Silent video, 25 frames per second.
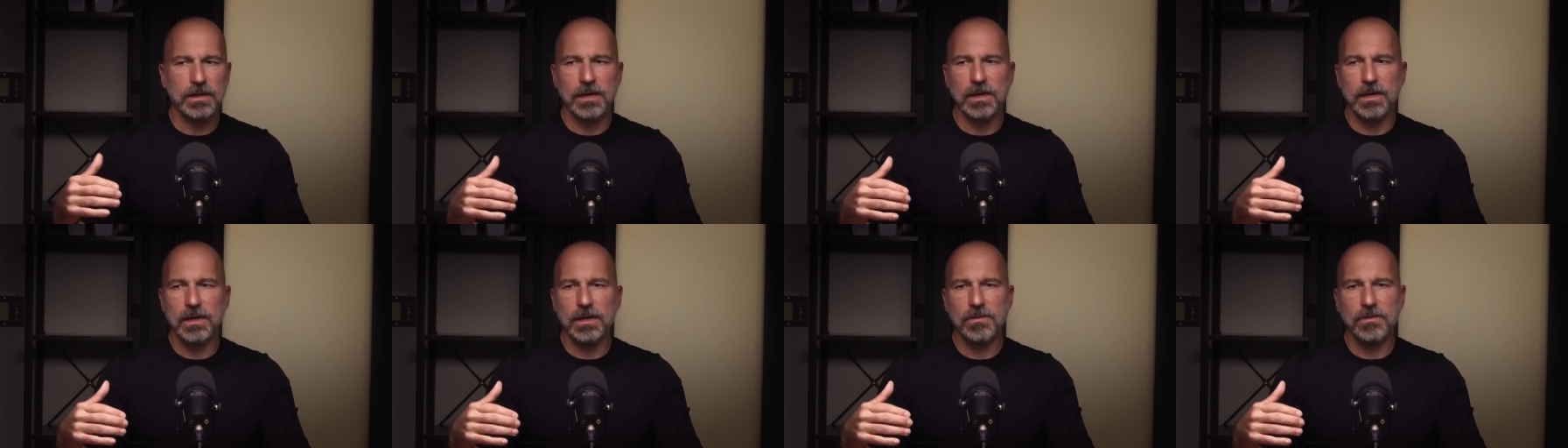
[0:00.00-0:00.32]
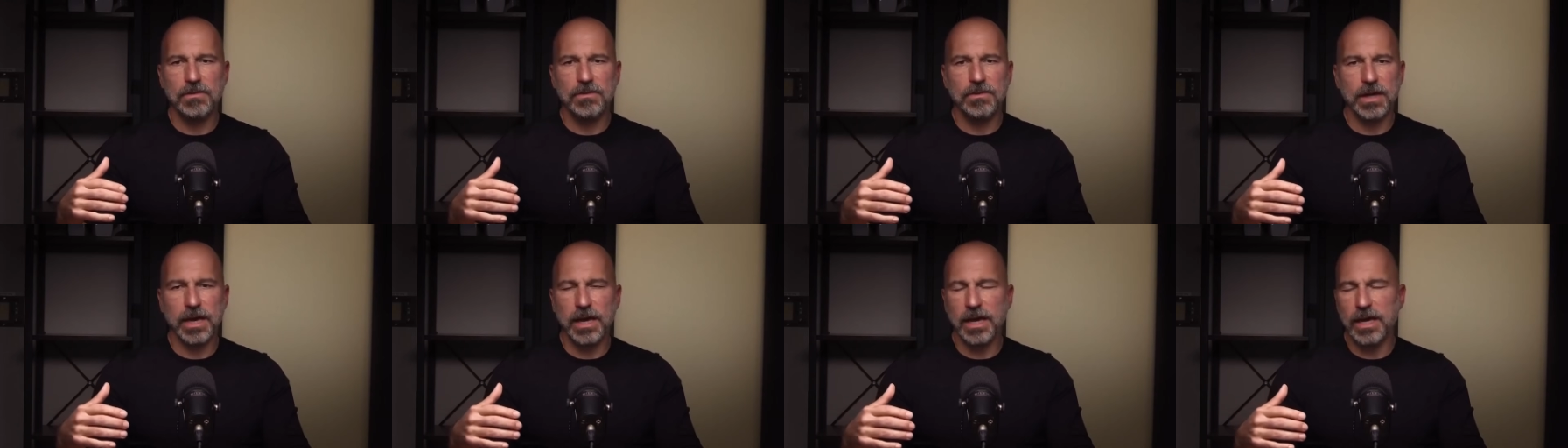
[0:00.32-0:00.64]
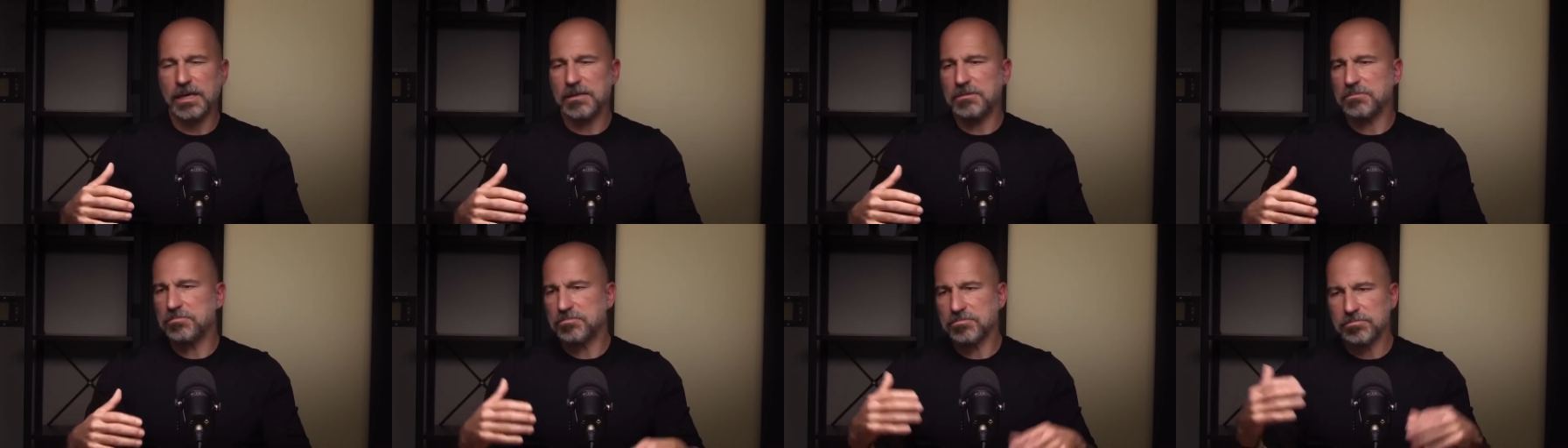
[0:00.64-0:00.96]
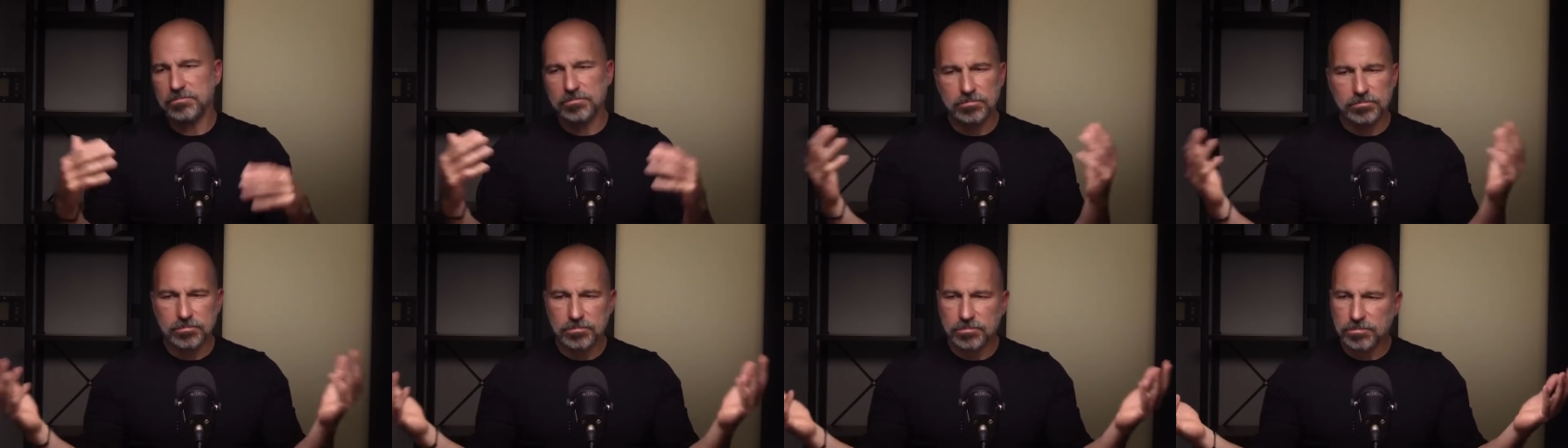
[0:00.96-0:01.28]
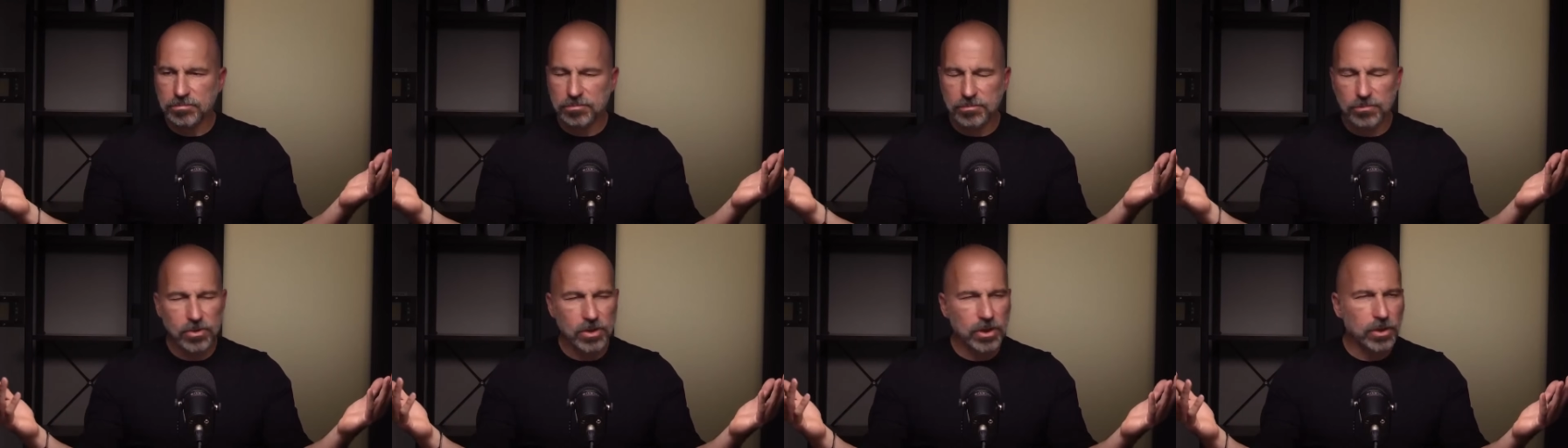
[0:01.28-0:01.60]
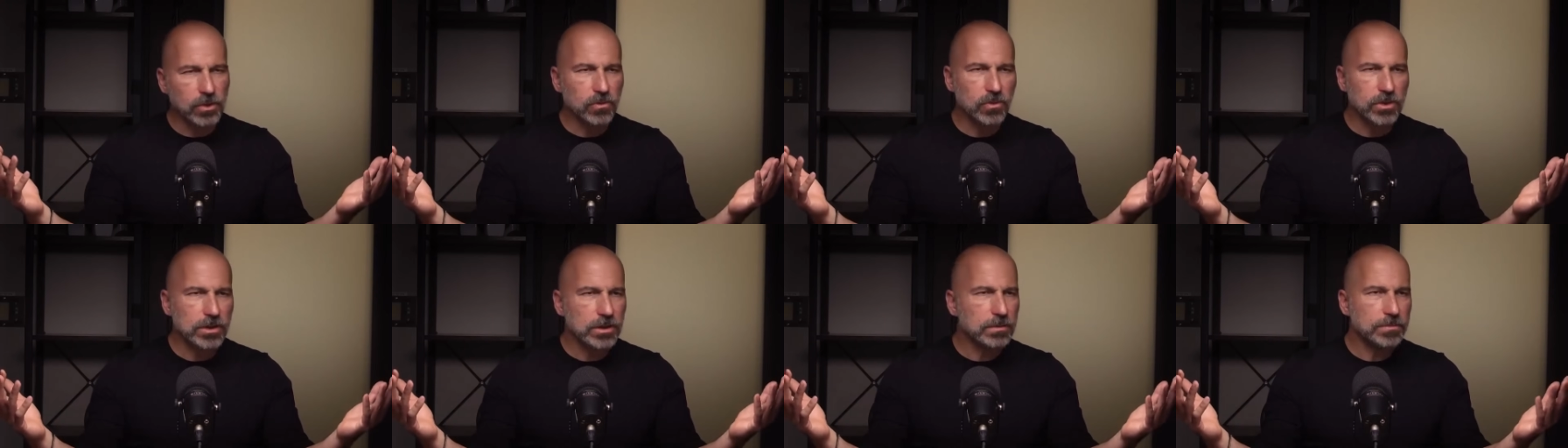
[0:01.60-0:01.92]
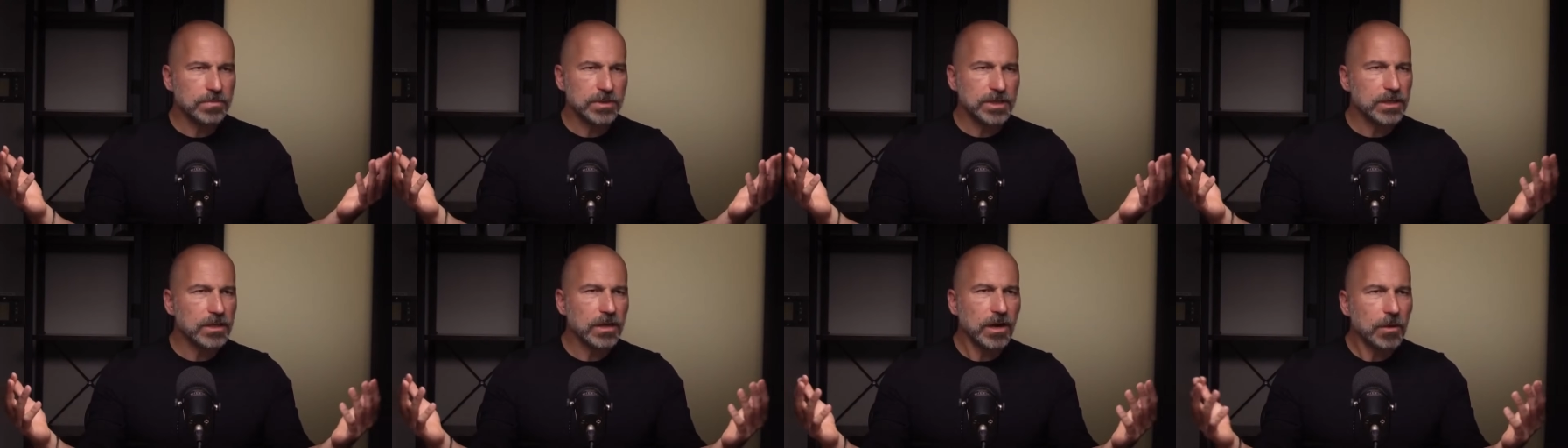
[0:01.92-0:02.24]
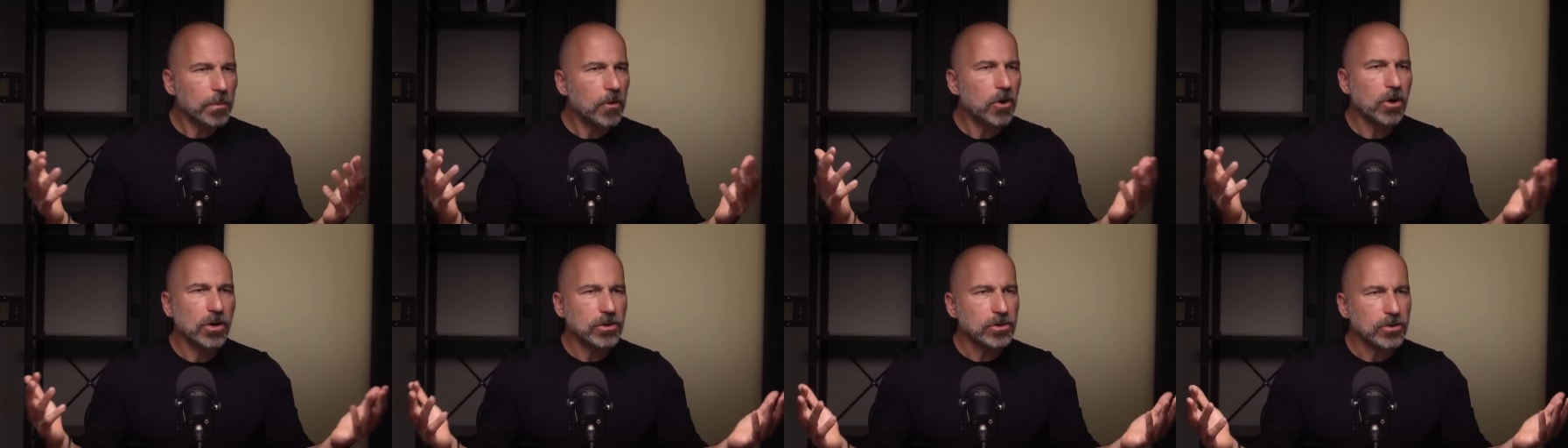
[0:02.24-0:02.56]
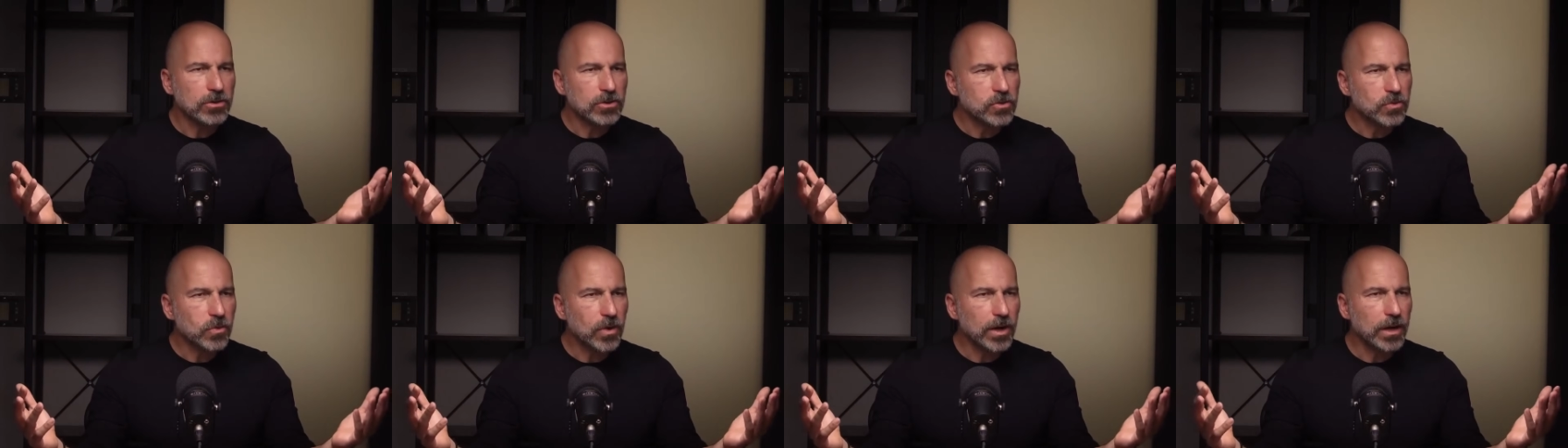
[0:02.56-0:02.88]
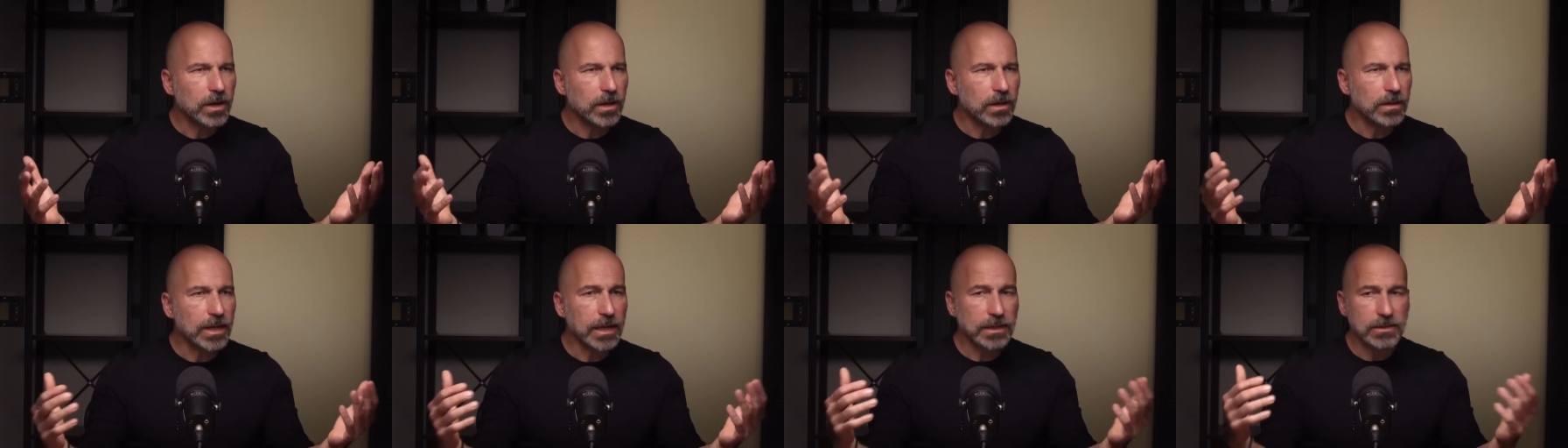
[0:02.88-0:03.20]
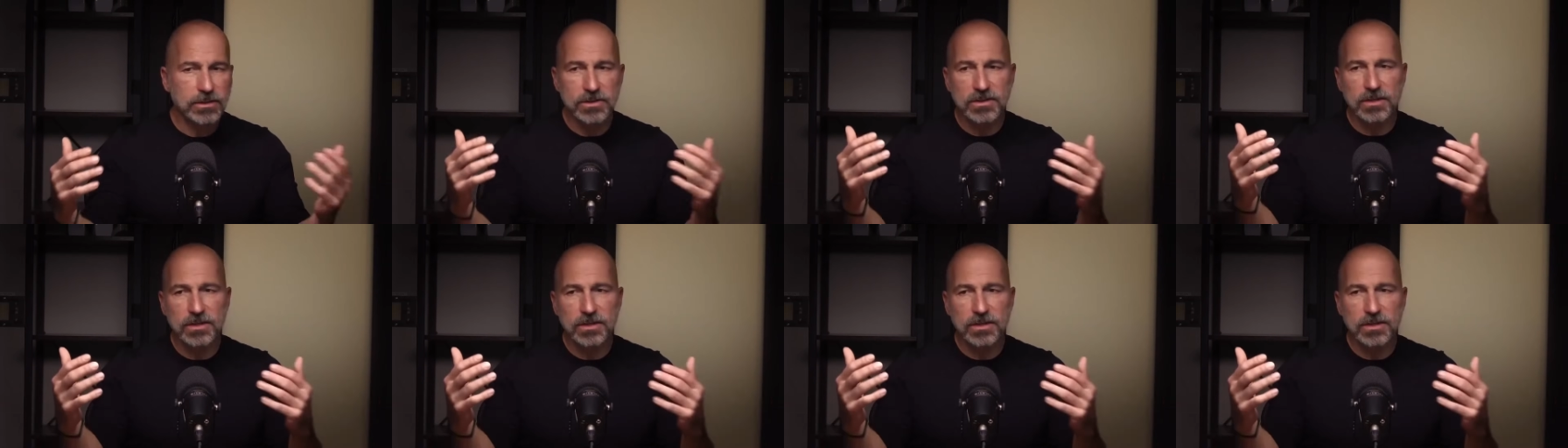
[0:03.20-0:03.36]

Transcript: then we would be a partner as well.